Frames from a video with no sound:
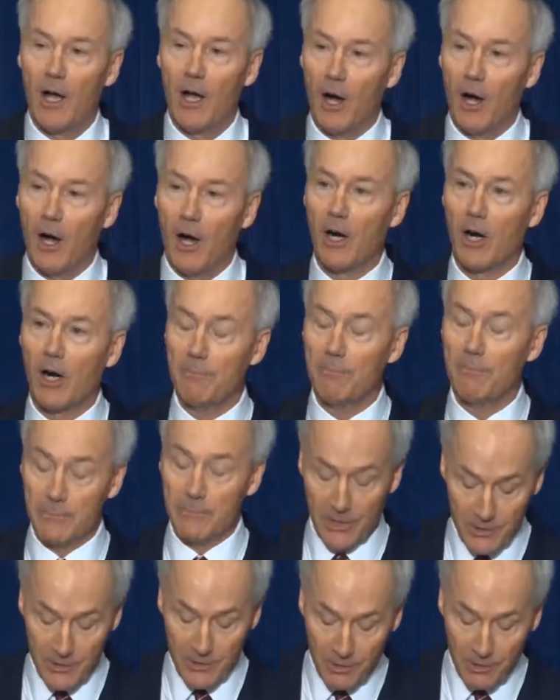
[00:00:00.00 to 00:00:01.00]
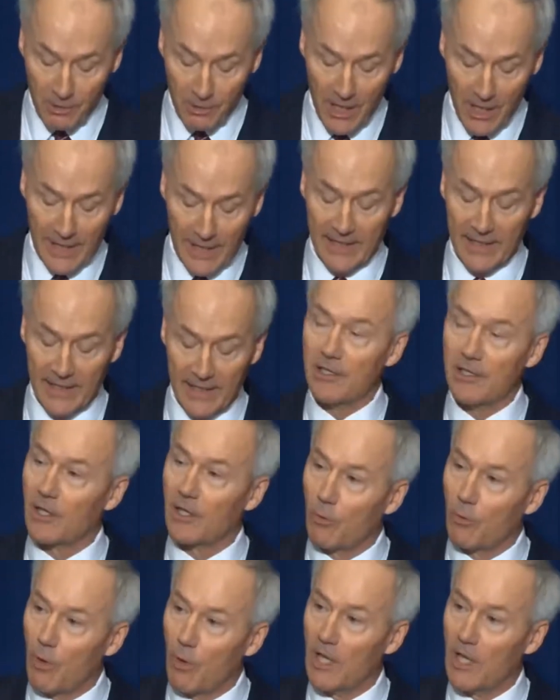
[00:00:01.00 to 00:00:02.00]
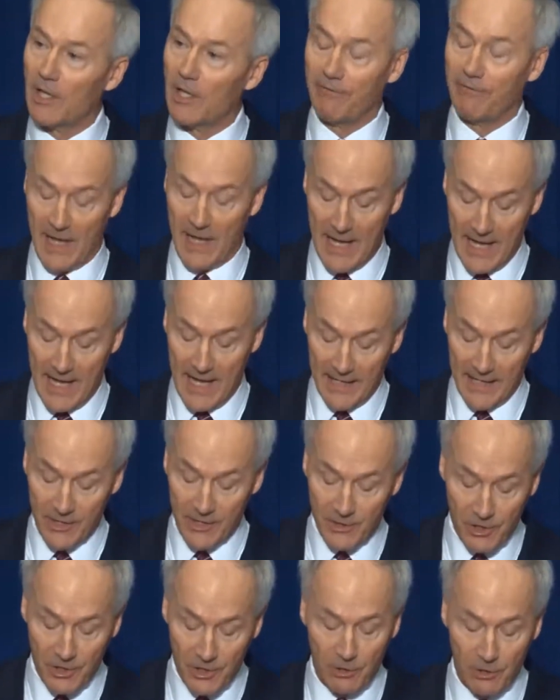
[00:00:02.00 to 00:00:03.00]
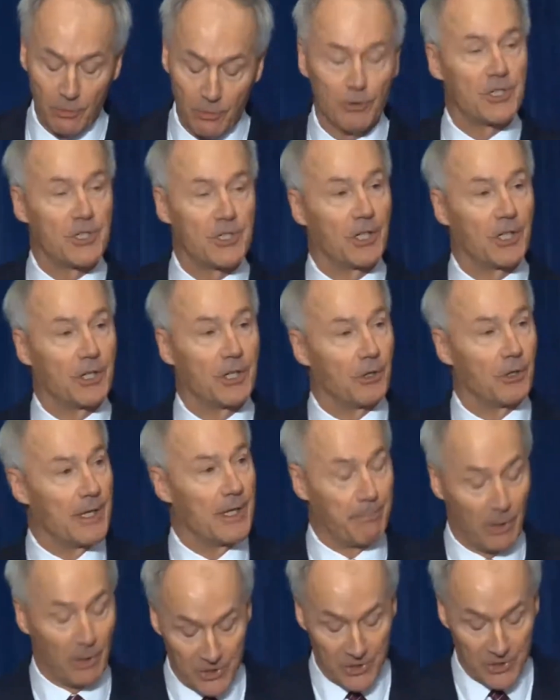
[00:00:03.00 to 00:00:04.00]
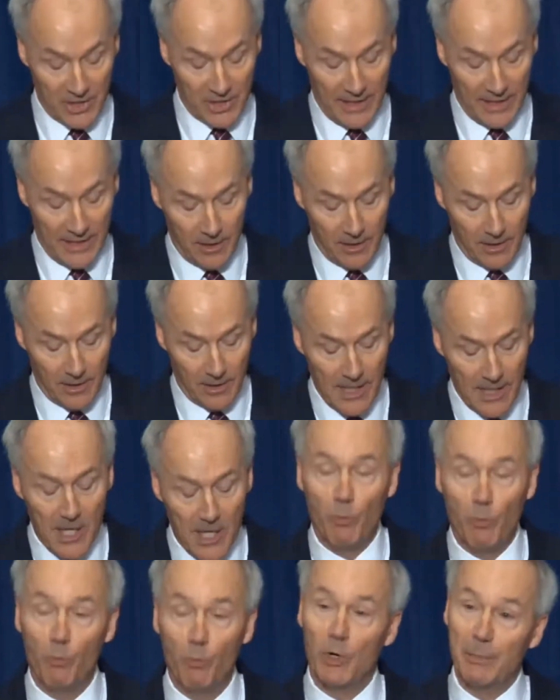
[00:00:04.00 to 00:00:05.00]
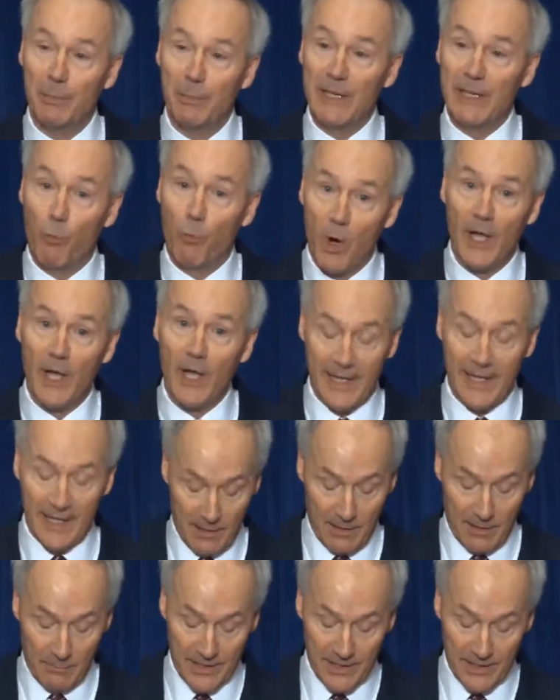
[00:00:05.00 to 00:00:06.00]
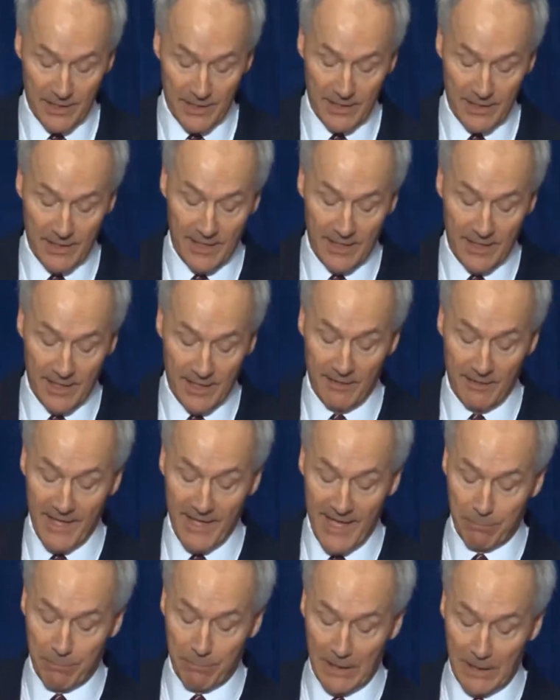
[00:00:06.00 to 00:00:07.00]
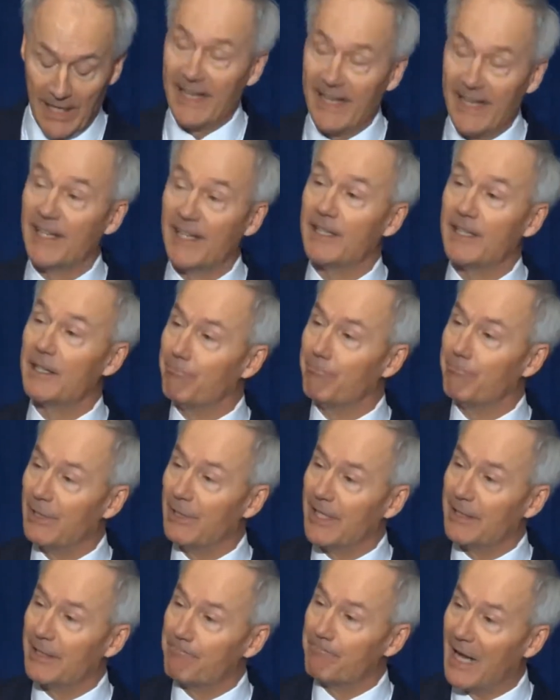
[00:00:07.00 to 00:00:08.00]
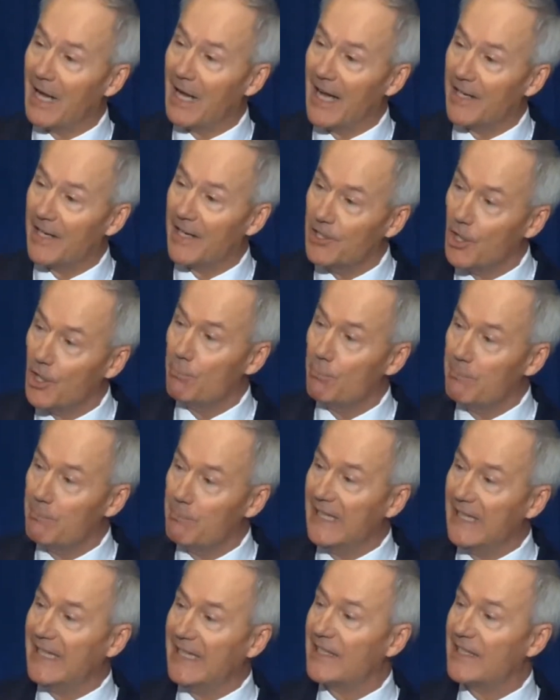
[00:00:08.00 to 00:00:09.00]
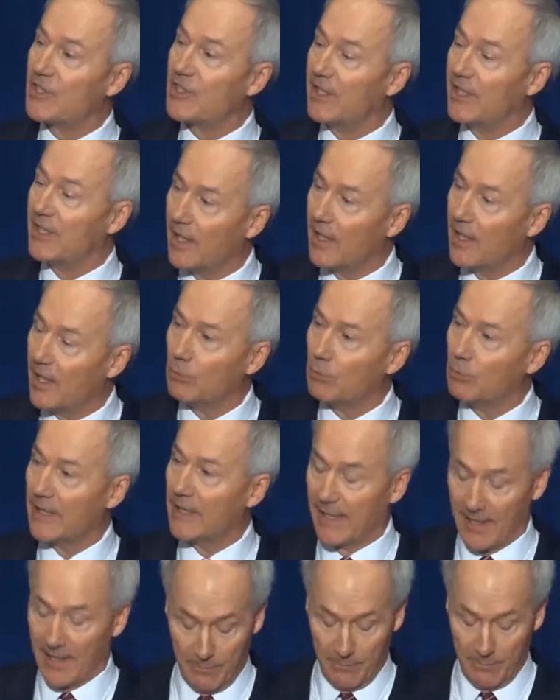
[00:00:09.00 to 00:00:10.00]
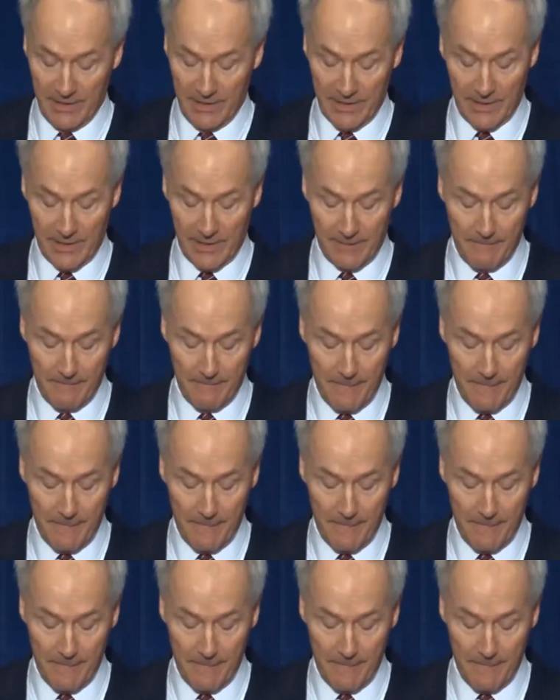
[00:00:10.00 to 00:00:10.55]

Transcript: Armed, trained, qualified school security personnel will be one element of that plan, but by no means the only element.